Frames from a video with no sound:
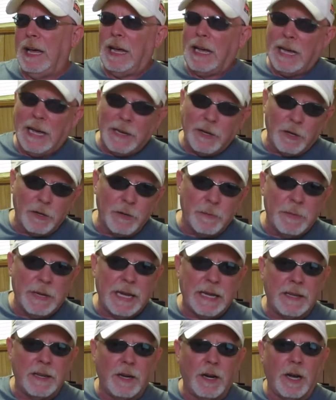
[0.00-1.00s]
I go to
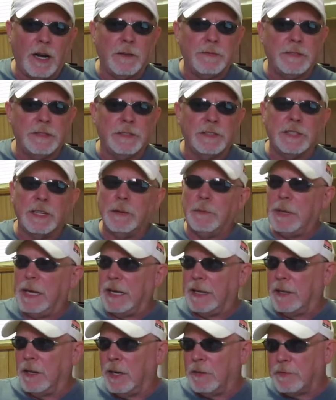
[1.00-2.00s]
back it off. Instead of
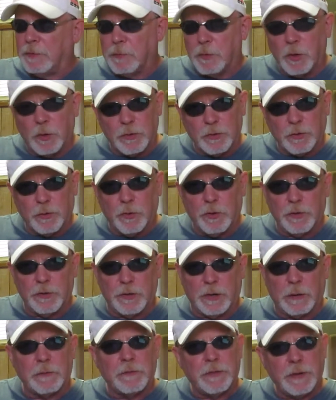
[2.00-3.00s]
backing off, I'm going towards
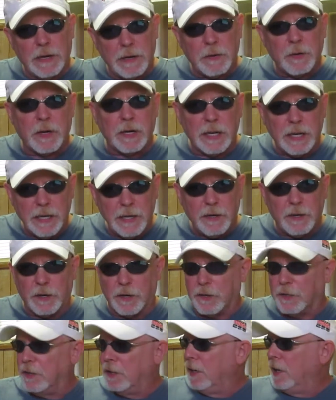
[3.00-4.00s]
her. I'm afraid I'm going to hit
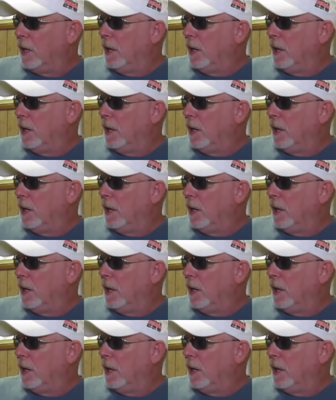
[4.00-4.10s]
her.